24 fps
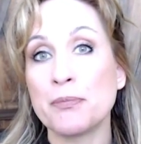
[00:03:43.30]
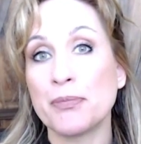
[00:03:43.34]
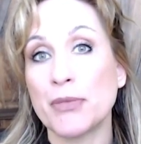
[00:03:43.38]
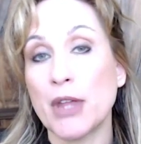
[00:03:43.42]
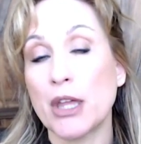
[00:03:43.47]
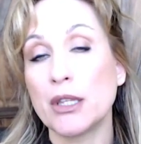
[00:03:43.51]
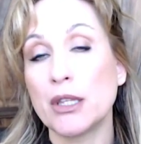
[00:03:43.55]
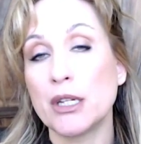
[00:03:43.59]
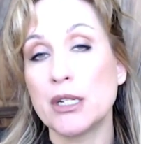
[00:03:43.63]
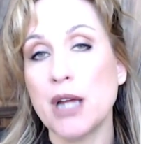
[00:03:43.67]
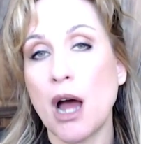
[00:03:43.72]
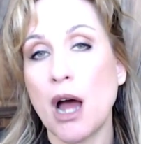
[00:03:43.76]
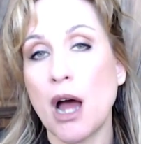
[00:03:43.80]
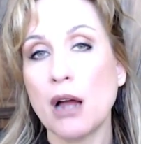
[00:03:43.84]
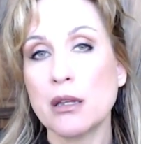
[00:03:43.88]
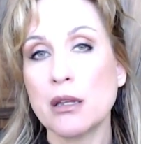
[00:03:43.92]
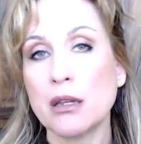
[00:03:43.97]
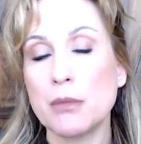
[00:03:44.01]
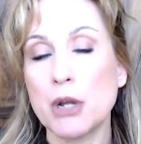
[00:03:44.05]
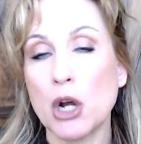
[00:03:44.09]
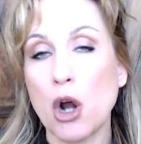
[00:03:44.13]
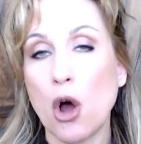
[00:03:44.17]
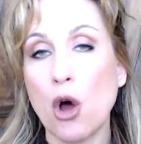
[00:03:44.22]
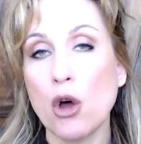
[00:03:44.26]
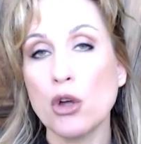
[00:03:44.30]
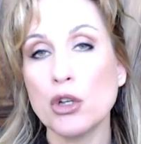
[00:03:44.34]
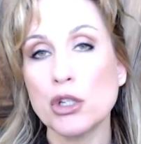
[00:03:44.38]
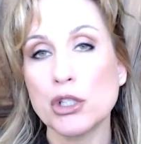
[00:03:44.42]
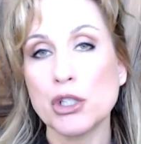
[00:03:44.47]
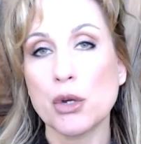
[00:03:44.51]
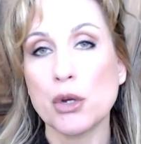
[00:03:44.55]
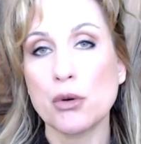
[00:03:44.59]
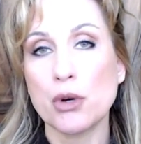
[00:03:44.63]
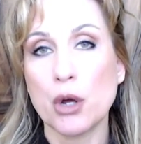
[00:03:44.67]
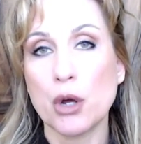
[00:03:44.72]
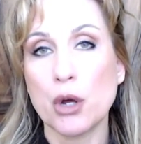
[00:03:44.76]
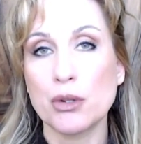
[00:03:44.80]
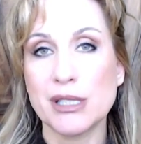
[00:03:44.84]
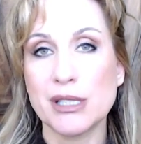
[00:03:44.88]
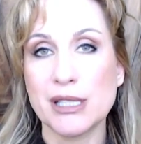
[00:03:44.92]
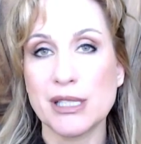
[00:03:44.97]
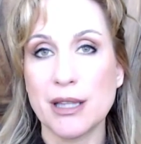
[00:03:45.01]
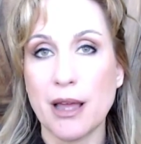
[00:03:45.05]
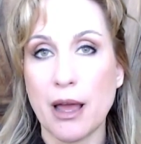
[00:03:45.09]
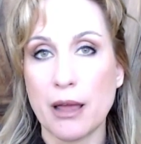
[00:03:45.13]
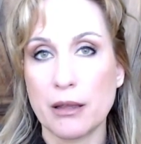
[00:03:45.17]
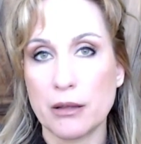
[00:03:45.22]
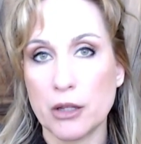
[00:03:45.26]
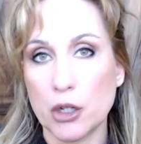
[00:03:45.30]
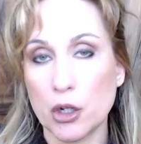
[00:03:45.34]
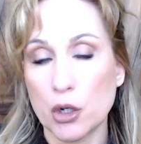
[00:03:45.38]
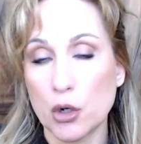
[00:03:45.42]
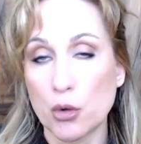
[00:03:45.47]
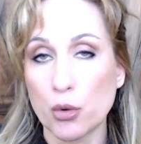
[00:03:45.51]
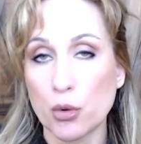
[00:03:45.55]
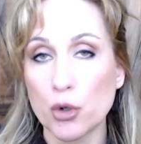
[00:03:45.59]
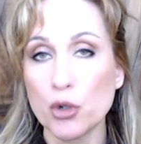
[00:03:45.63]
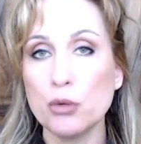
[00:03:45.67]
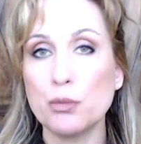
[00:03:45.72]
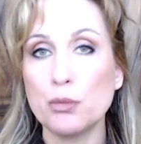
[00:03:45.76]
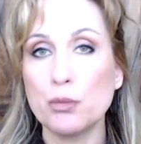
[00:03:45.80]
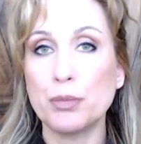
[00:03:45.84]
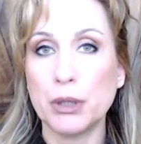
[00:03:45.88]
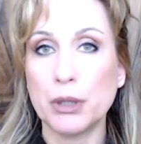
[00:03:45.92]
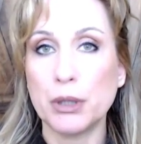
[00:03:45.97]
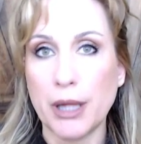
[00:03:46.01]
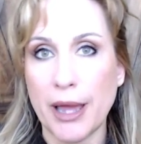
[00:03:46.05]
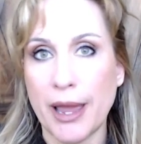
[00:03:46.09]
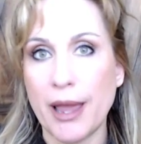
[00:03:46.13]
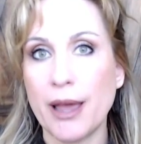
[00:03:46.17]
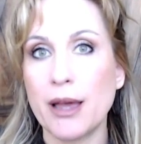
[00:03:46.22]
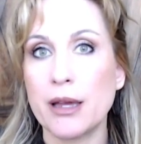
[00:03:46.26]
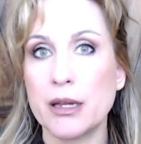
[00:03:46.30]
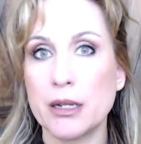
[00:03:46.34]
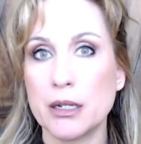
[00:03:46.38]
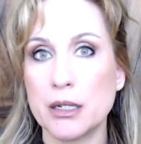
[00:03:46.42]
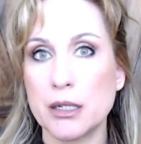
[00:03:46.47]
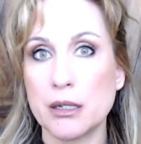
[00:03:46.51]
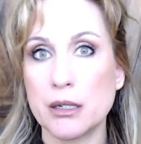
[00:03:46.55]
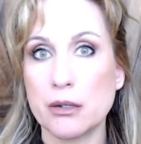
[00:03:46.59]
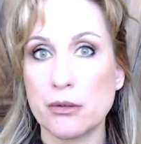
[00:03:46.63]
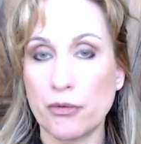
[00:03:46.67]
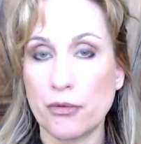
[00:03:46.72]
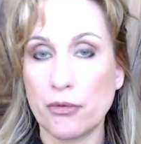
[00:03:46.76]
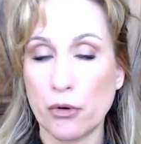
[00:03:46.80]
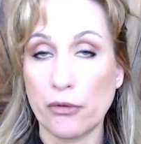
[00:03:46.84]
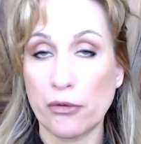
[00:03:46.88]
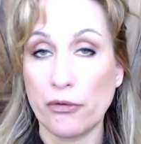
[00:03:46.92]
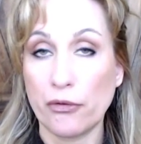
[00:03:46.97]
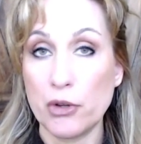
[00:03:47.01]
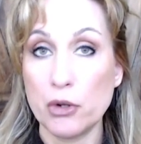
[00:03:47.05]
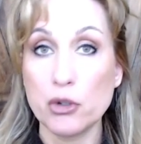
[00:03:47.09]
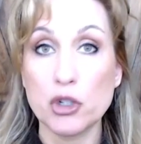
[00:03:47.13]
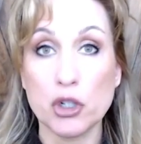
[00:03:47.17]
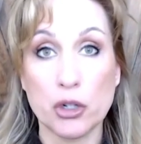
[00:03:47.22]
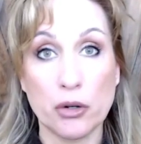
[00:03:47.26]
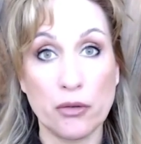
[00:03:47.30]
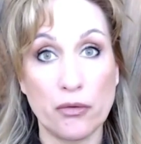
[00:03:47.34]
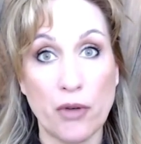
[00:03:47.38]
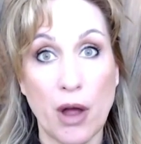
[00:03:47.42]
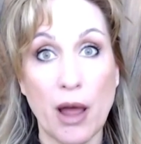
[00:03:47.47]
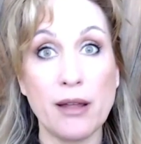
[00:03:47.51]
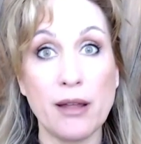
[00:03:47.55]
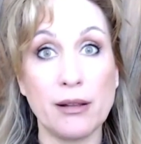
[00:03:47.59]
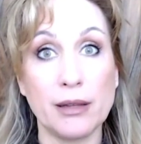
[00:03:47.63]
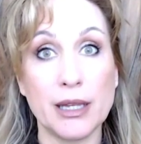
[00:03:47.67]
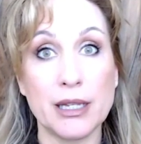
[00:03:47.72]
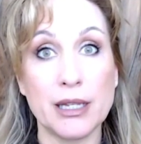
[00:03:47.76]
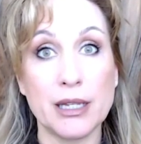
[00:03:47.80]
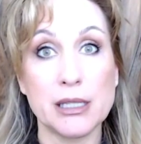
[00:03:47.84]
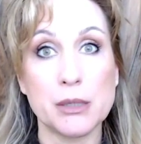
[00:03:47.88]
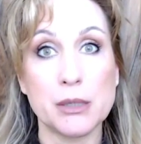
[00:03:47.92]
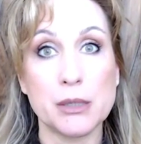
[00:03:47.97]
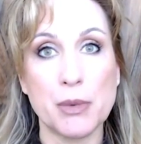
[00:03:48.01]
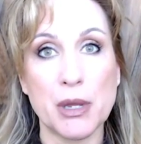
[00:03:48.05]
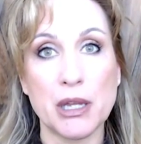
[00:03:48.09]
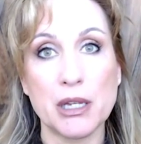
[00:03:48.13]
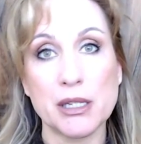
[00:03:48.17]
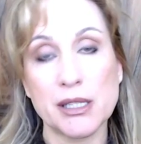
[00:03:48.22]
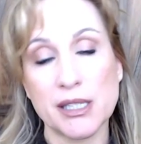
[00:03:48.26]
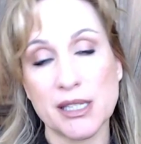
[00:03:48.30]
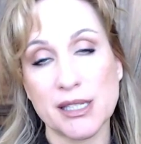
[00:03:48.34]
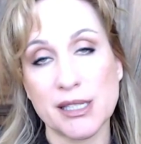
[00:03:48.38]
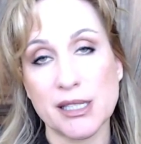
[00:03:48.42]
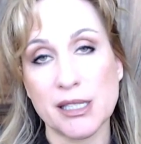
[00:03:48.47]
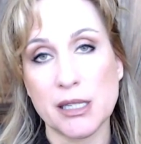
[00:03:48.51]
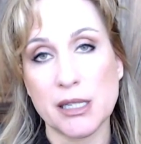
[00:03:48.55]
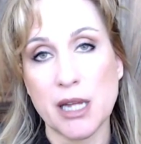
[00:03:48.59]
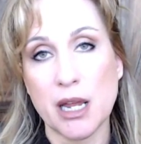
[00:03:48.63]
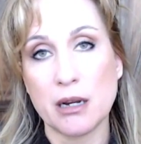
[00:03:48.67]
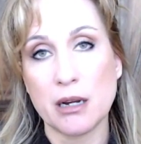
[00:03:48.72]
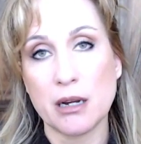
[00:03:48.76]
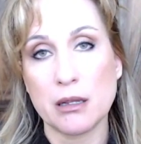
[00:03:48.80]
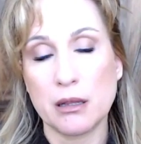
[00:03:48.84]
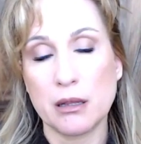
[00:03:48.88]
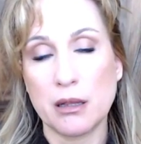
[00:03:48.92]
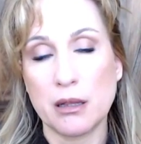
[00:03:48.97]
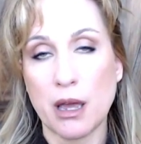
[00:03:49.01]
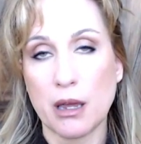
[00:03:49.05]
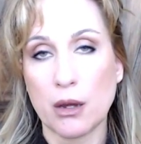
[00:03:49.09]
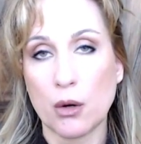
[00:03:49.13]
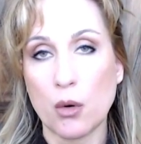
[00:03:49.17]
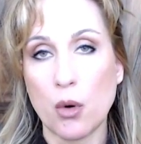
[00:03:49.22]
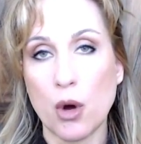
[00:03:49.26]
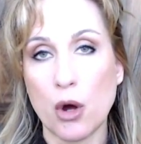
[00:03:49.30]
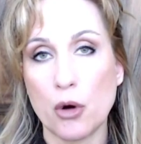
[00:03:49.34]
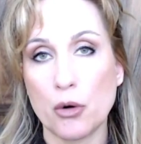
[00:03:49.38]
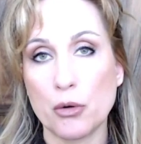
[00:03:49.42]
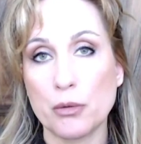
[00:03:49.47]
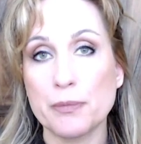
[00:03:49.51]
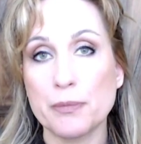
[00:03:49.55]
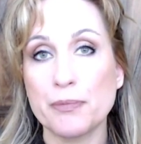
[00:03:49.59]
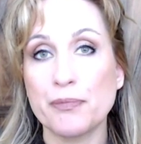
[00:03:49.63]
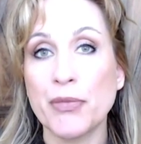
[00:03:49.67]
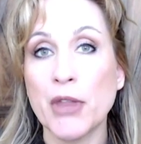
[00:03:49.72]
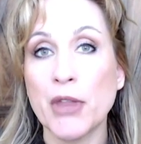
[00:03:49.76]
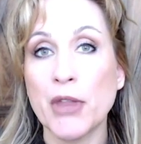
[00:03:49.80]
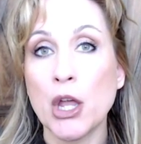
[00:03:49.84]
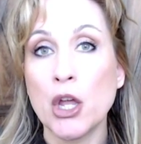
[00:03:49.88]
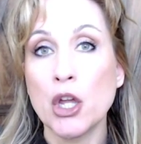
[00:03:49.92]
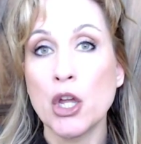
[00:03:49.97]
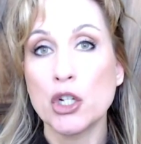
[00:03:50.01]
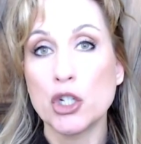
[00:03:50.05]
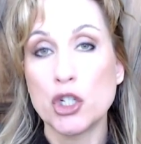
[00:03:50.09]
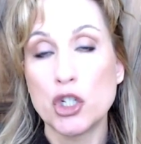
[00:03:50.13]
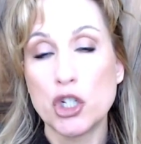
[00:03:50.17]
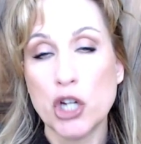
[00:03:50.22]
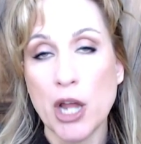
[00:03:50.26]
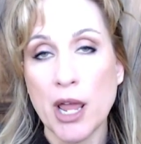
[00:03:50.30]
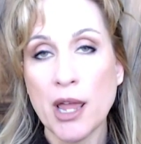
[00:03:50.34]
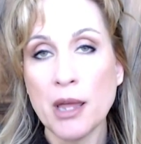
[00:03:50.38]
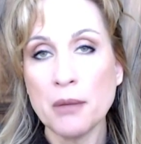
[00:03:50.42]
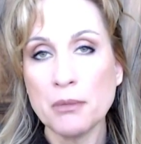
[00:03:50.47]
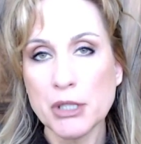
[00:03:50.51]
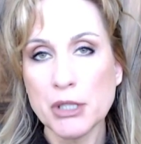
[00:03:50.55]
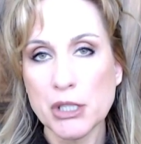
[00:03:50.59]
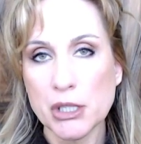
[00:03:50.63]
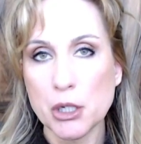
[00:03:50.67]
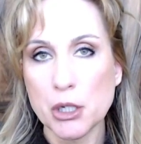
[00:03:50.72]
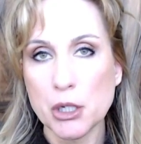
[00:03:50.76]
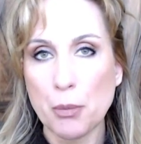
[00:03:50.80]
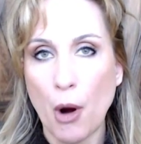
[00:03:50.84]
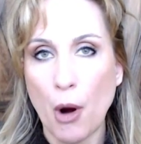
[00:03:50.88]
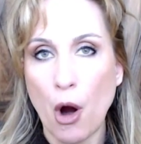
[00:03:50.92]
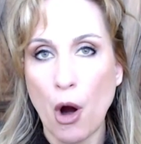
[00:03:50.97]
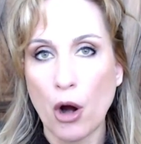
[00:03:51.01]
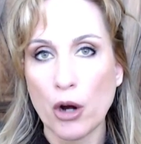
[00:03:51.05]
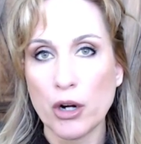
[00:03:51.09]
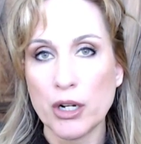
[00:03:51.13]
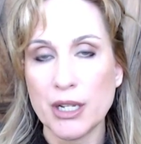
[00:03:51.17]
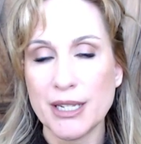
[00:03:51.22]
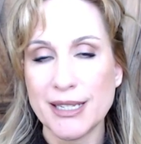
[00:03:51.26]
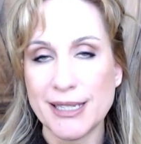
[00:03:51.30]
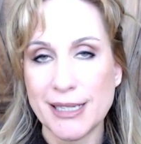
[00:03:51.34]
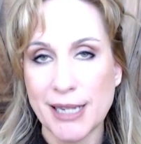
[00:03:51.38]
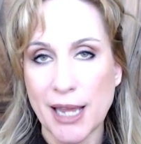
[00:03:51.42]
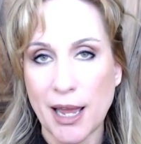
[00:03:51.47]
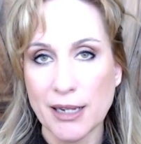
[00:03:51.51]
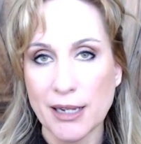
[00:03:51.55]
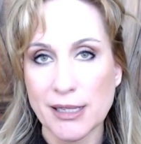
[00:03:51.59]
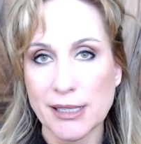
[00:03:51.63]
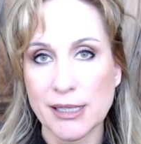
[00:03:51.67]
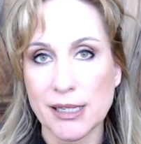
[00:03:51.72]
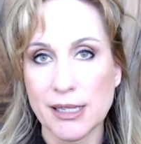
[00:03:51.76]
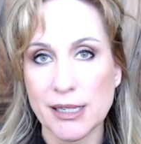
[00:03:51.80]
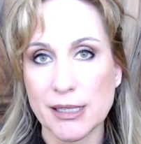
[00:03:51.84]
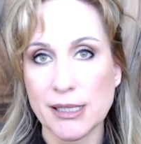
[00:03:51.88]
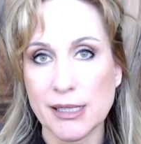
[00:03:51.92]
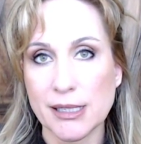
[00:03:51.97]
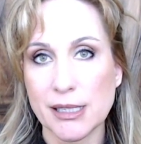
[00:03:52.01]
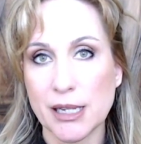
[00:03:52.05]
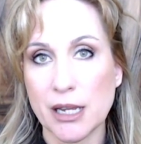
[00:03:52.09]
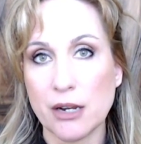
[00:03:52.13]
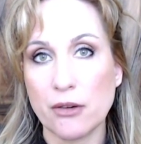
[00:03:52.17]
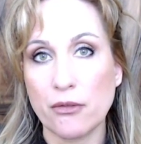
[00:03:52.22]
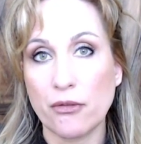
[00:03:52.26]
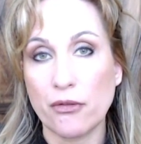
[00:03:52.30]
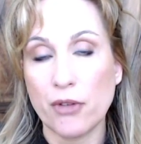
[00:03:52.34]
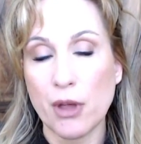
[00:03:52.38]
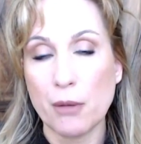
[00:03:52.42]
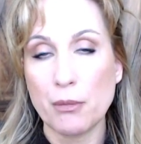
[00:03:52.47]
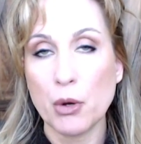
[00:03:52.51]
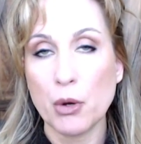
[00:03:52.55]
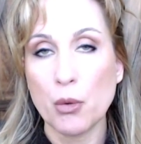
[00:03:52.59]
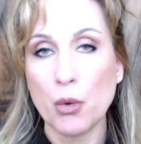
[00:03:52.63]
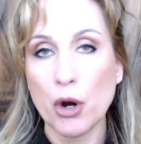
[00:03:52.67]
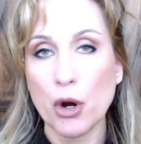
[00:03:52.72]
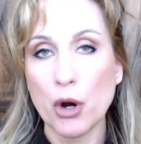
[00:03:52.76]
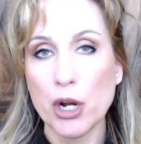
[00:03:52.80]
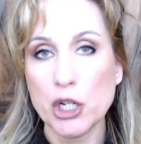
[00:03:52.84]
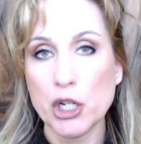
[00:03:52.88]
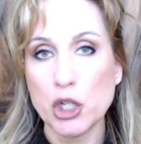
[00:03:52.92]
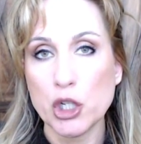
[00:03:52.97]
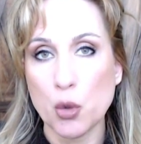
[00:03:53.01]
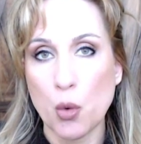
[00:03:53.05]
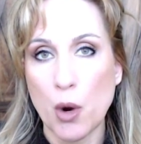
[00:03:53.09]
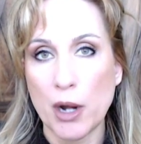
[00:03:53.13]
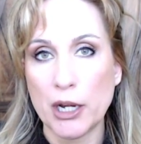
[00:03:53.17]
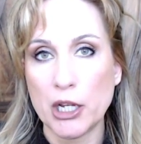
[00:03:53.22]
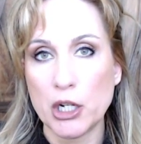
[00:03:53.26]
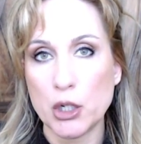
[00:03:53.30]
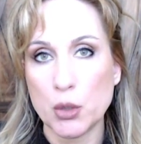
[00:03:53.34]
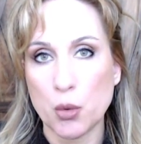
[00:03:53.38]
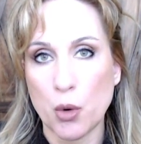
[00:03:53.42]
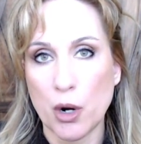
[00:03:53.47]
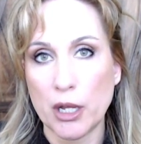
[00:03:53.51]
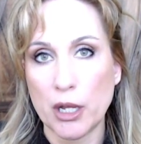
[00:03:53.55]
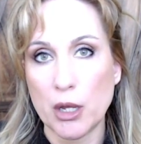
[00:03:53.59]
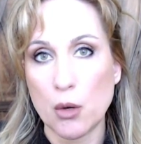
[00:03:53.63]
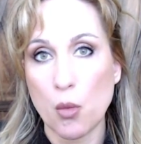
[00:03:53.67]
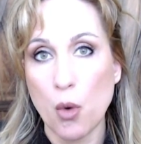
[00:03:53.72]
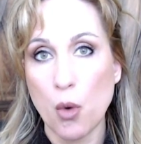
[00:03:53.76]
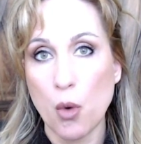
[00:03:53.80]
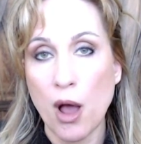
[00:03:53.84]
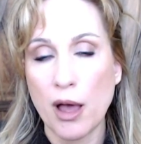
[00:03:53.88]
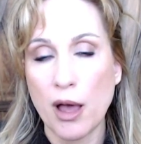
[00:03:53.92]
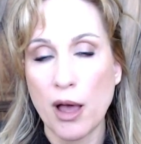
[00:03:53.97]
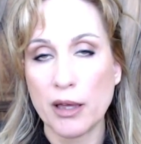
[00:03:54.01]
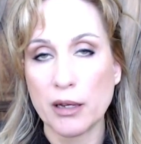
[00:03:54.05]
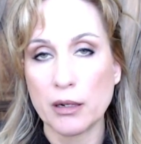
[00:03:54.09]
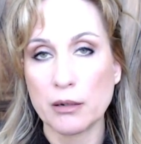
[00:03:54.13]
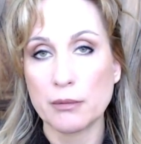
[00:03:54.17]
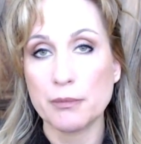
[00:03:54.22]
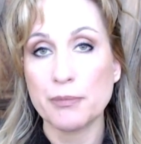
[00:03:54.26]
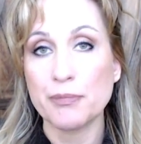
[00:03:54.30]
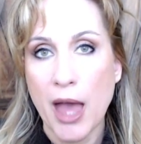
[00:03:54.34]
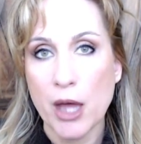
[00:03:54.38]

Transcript: Then the document also notes that the group planned for future violence because it stated that, quote, James departed Texas in February 2021.